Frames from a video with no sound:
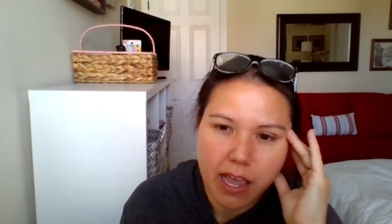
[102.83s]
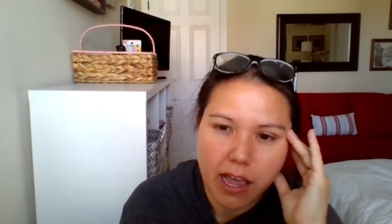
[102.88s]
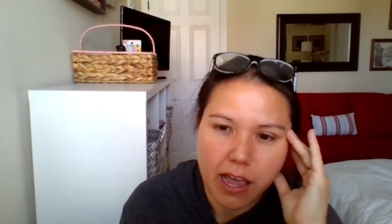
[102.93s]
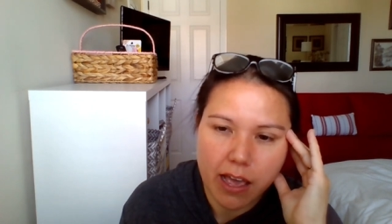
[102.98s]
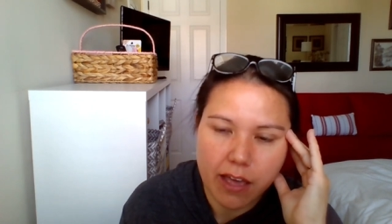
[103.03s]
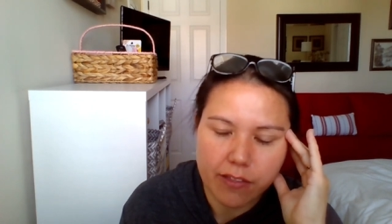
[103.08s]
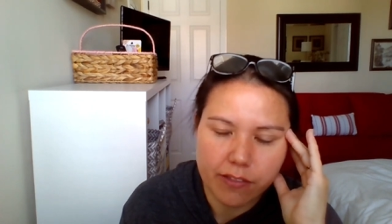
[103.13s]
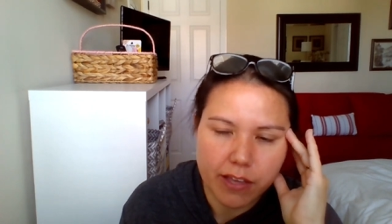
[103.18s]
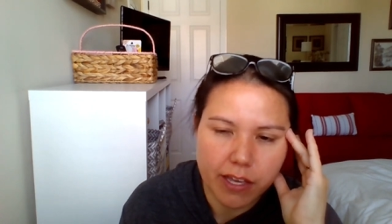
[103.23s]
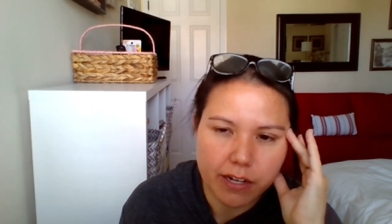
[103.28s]

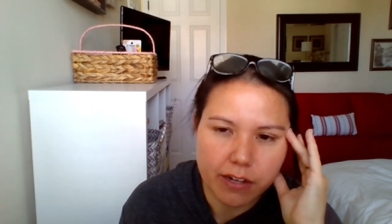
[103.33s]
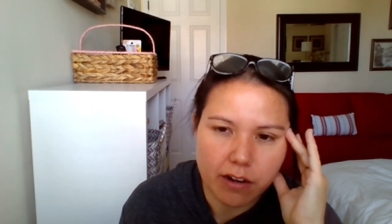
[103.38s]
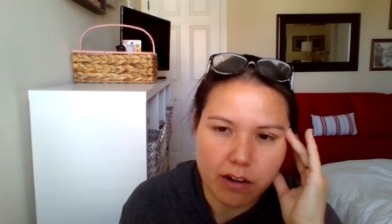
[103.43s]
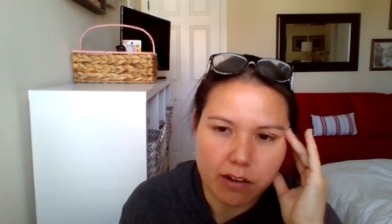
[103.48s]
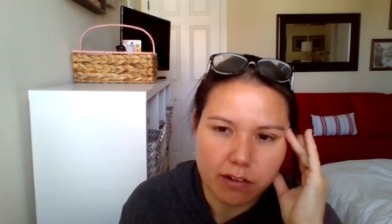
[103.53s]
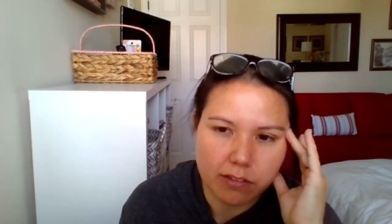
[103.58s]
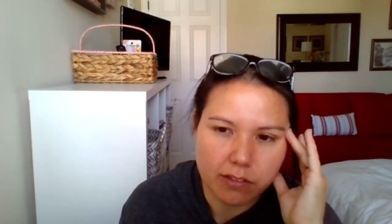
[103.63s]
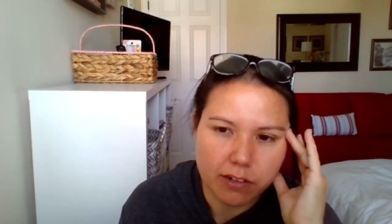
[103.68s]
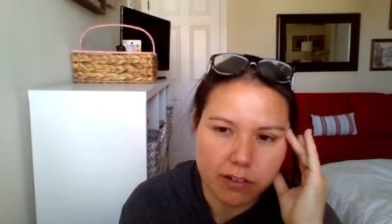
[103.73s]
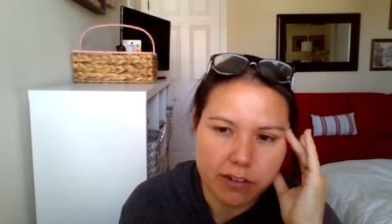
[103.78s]
and then
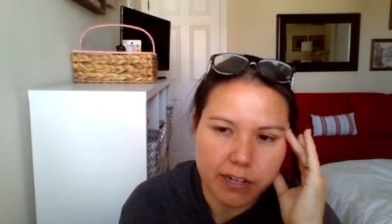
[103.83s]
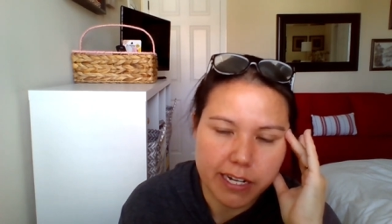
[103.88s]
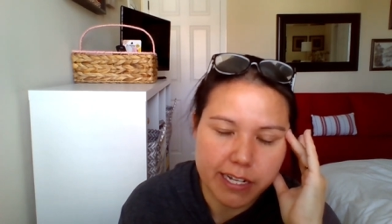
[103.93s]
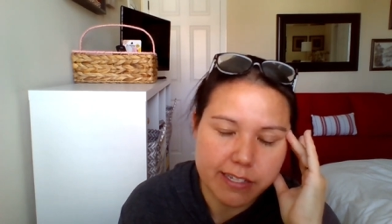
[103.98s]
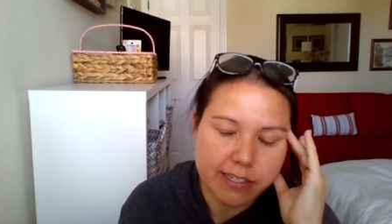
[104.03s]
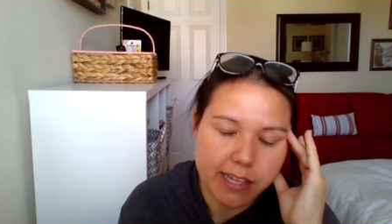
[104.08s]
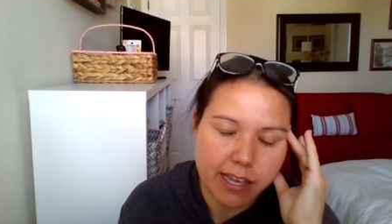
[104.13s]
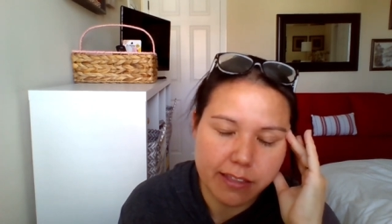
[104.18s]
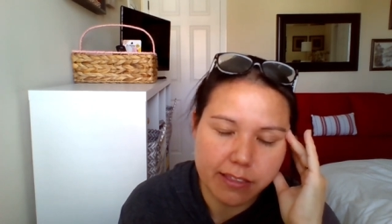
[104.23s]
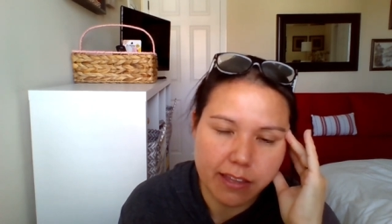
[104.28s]
our
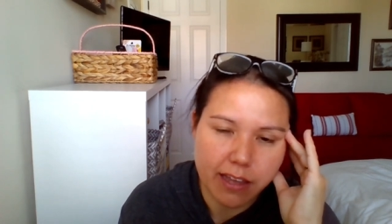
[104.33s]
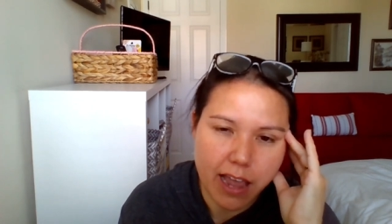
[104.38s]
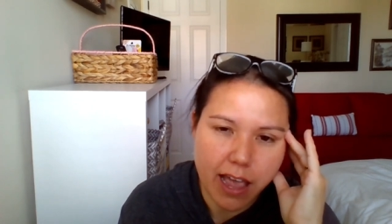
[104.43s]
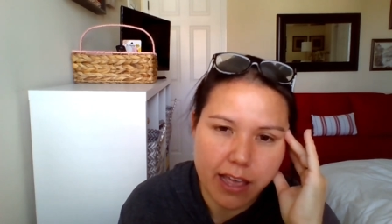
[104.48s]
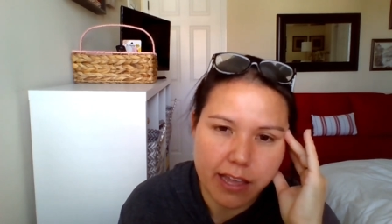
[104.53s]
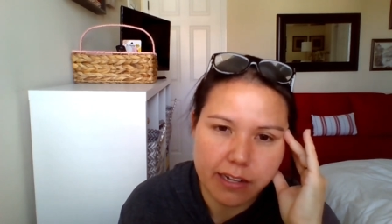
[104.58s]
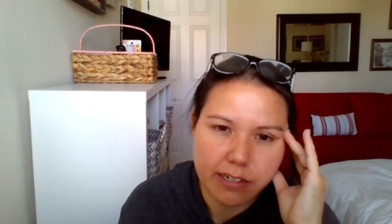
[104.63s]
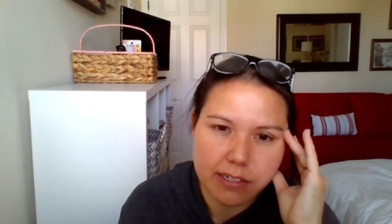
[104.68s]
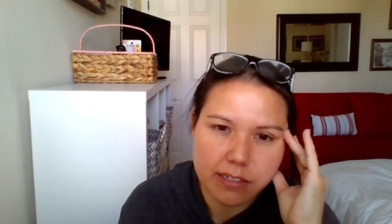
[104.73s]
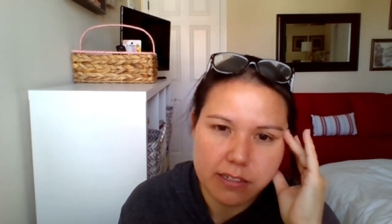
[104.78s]
learnings at the
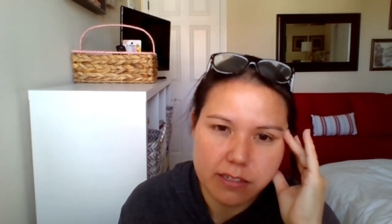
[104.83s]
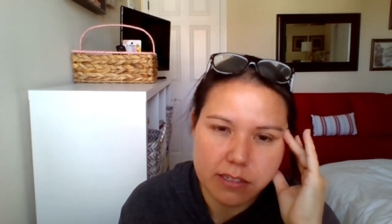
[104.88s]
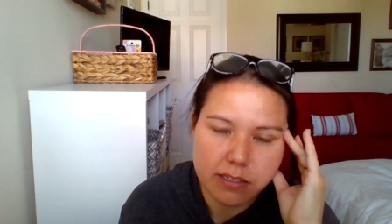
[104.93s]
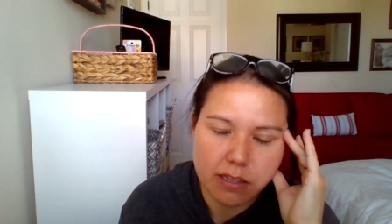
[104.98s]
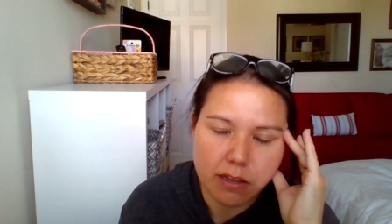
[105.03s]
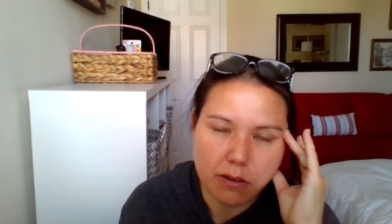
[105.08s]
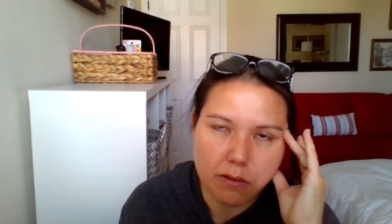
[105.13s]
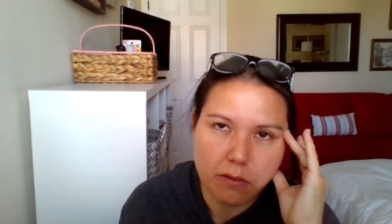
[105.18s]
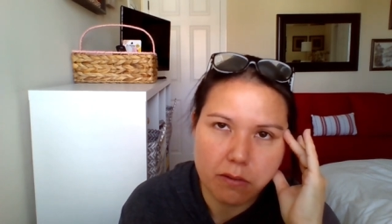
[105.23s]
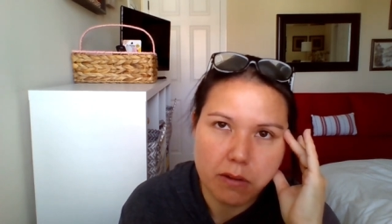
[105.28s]
end.
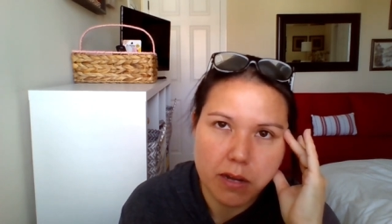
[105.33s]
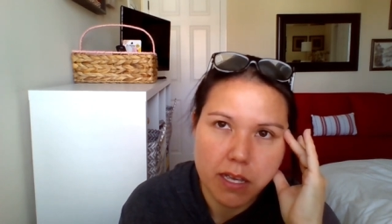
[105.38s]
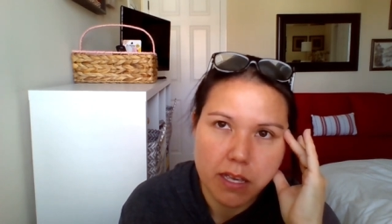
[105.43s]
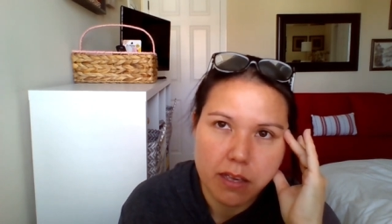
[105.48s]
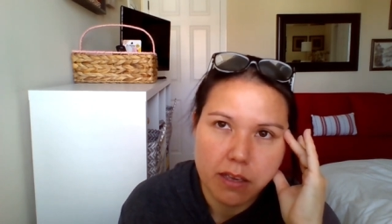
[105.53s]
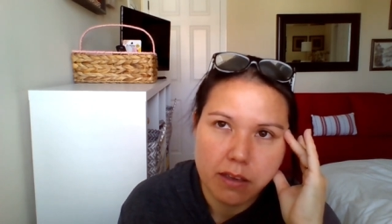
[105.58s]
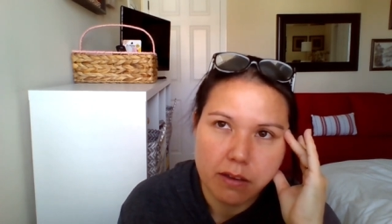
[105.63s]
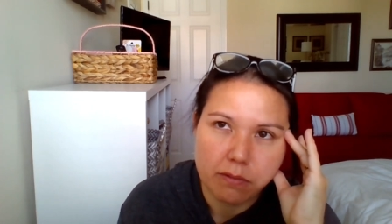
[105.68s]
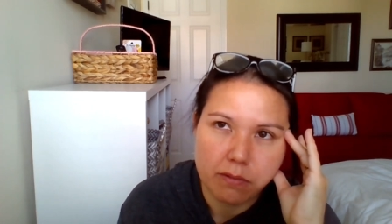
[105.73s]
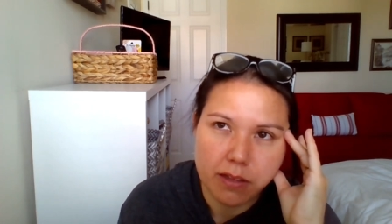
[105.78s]
So
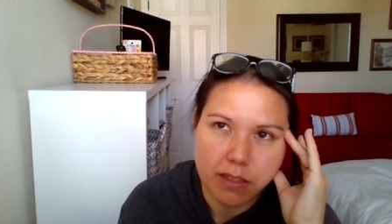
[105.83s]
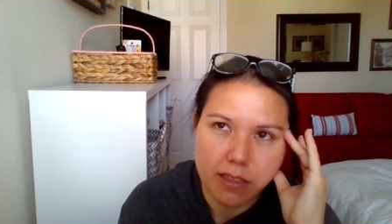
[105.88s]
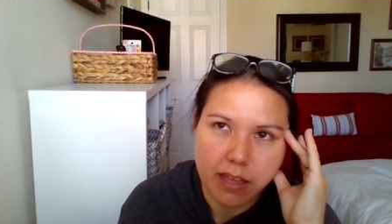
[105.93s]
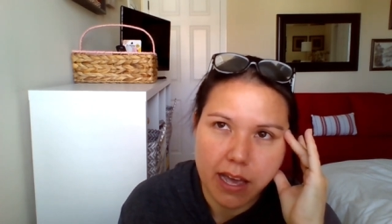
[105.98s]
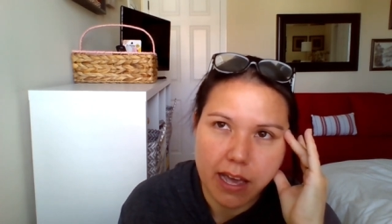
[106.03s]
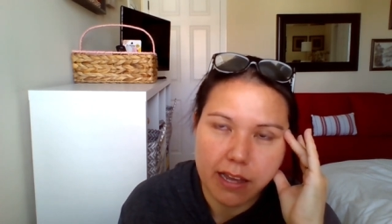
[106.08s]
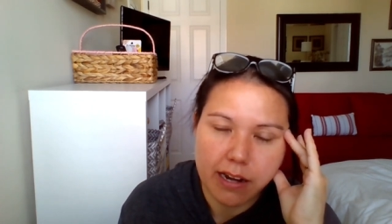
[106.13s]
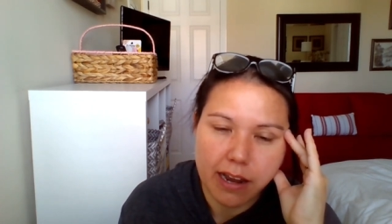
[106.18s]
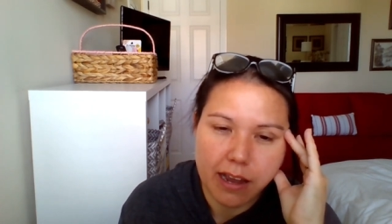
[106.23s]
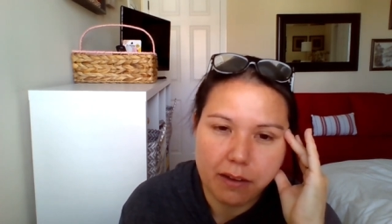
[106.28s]
with
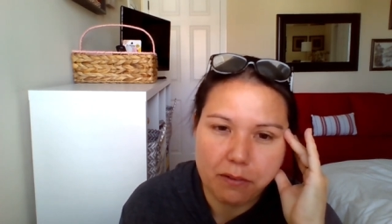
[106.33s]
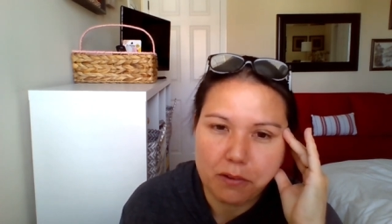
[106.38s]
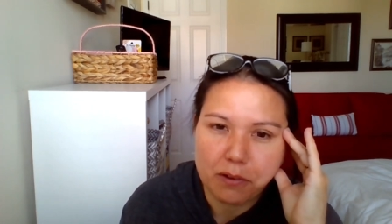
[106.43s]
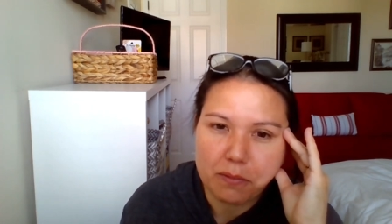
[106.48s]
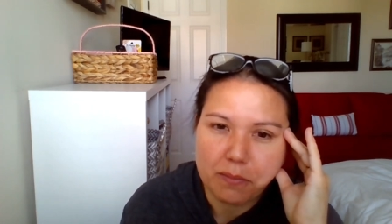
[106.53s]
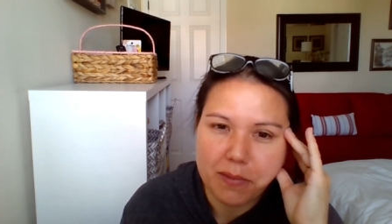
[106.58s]
that, I will